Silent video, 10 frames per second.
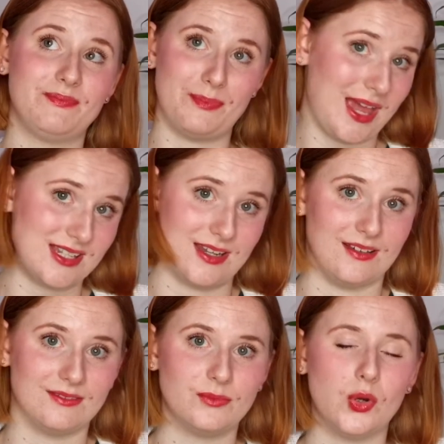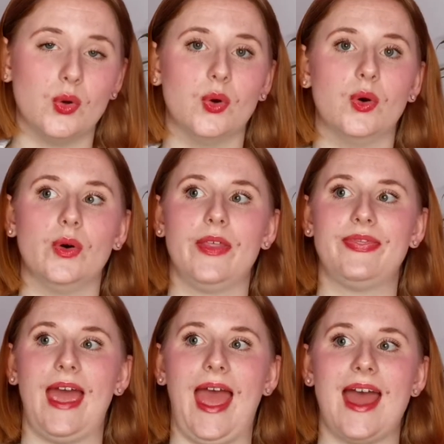better, or
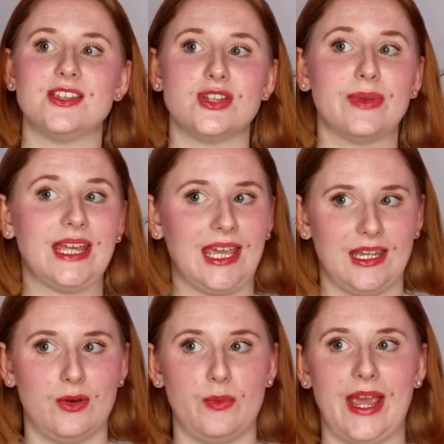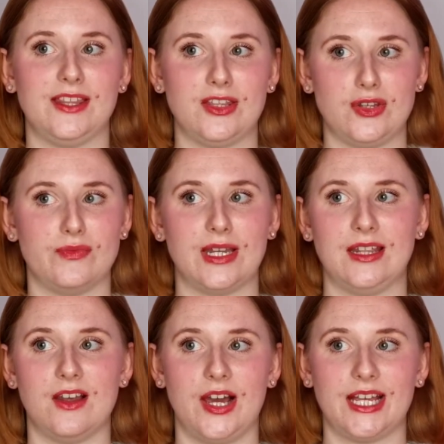they're doing it in a way that you
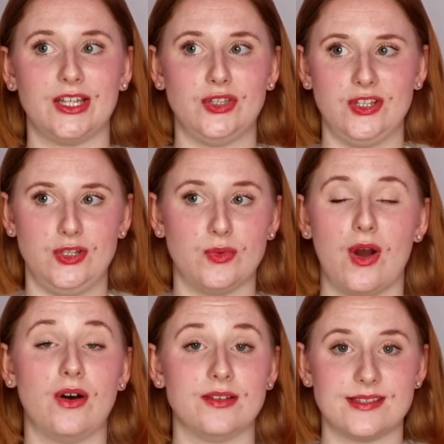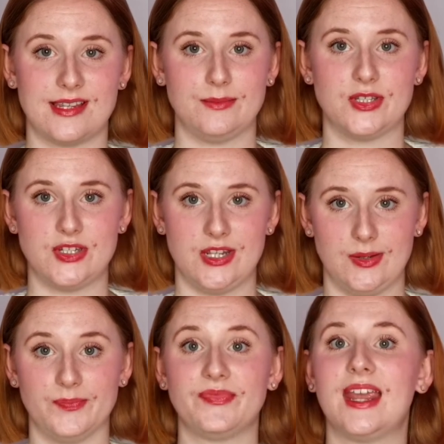really like and you can't seem to
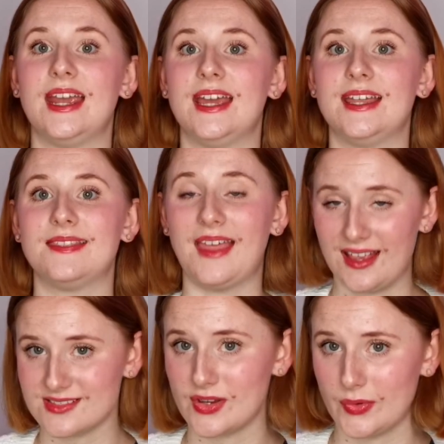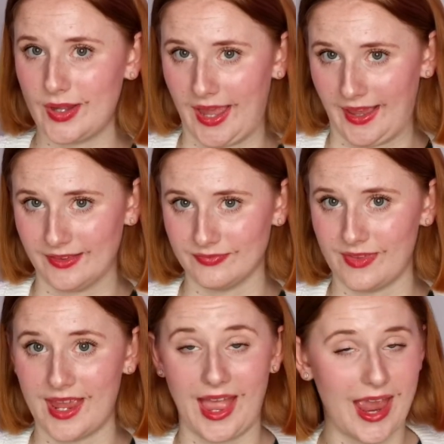do. That's okay.
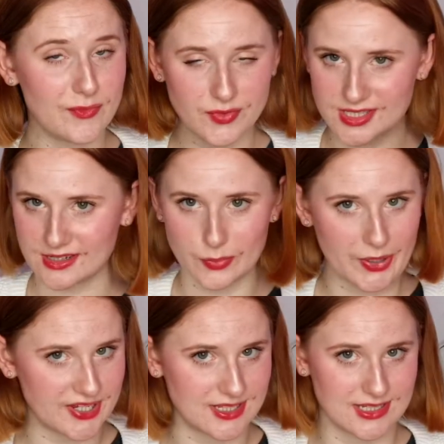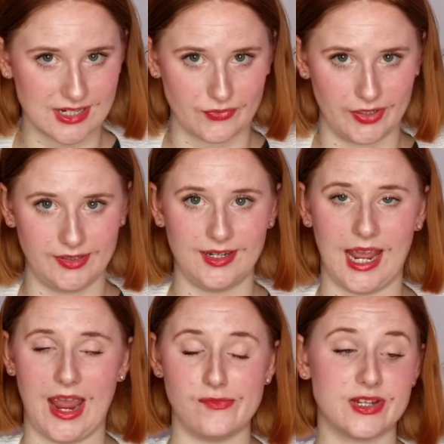Every single person's different.
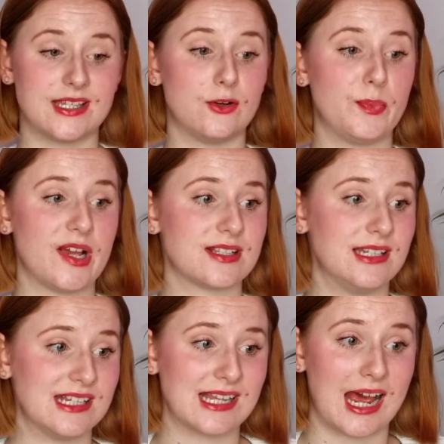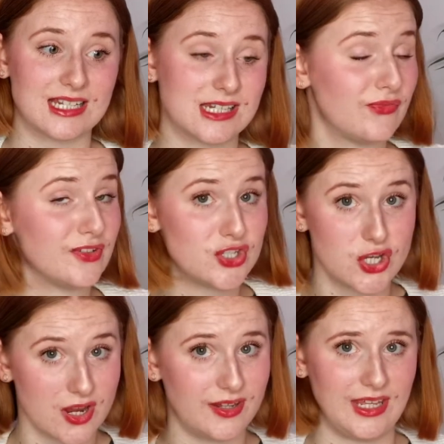Every single person has had a different
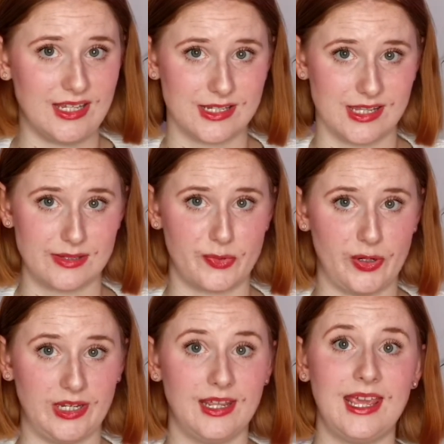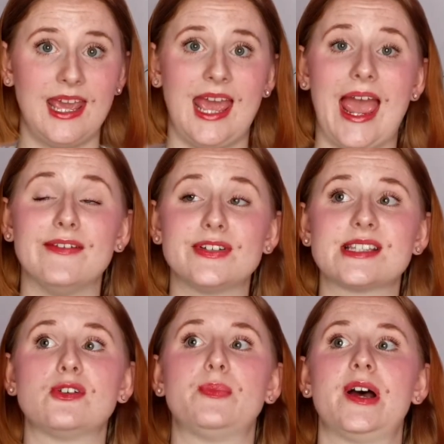journey to this point. Every
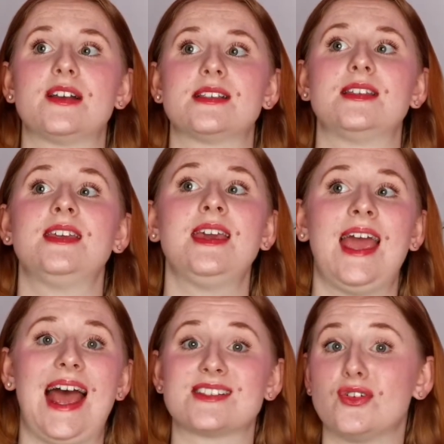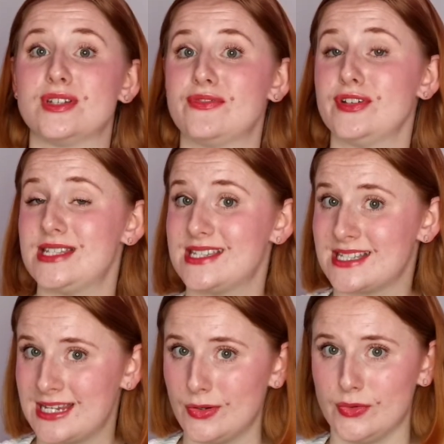single person has got different
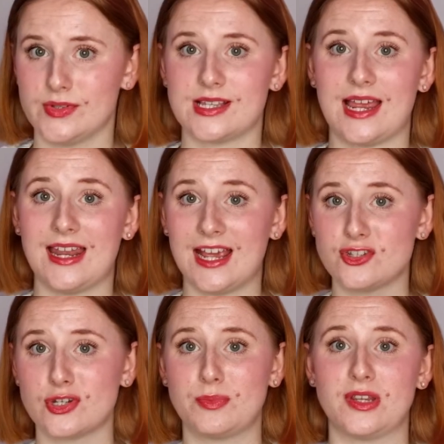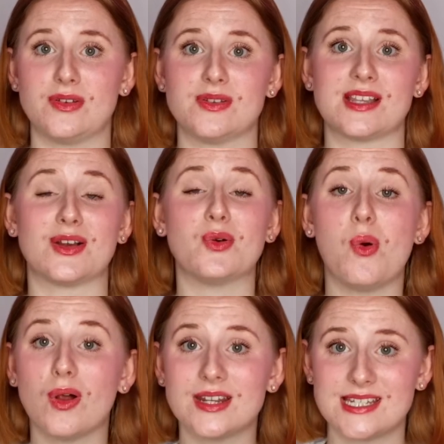skills and attributes and
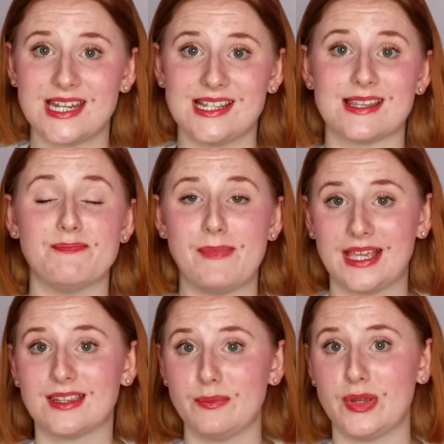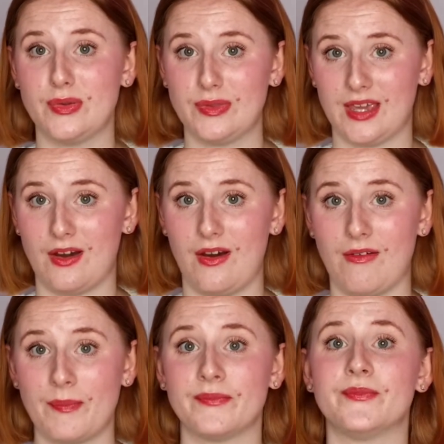qualities that make them who they
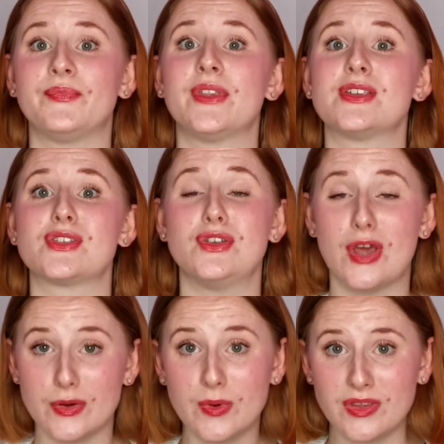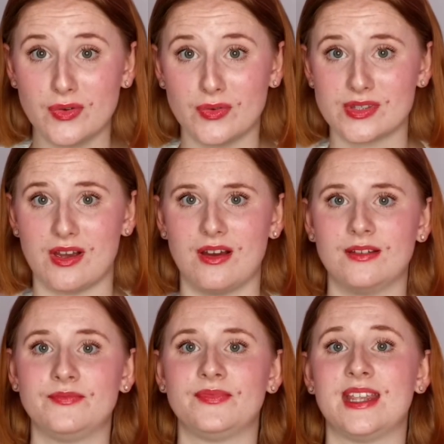are. So know what yours are,